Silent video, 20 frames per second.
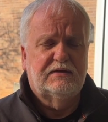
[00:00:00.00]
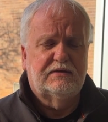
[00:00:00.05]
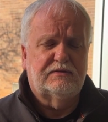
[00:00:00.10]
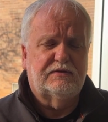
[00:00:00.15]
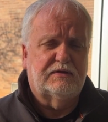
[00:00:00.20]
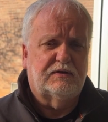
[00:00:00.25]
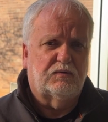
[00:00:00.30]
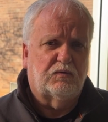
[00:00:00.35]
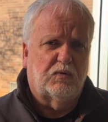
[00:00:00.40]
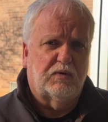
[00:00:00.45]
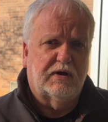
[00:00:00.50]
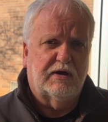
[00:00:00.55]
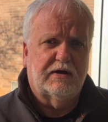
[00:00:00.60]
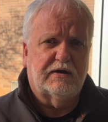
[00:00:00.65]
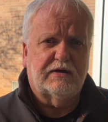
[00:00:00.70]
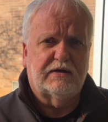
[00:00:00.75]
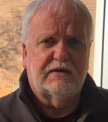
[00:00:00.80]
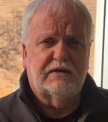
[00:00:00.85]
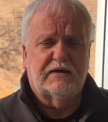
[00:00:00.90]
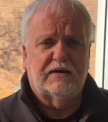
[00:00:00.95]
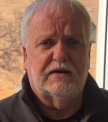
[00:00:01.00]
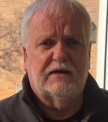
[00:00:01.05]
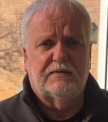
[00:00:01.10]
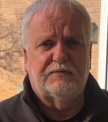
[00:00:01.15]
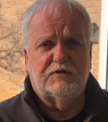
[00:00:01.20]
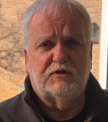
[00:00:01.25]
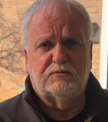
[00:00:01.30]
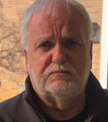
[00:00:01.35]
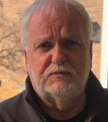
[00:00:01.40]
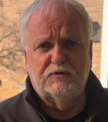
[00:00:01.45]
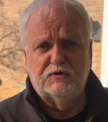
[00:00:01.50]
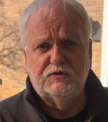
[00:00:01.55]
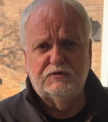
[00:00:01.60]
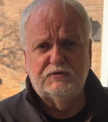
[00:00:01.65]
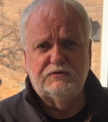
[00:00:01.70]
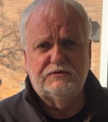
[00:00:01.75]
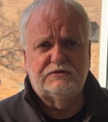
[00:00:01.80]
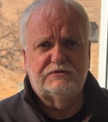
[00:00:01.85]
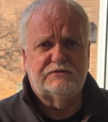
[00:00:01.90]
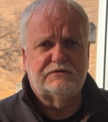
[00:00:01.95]
their work, their
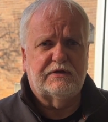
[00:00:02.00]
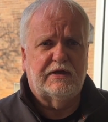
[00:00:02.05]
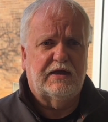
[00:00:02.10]
moods.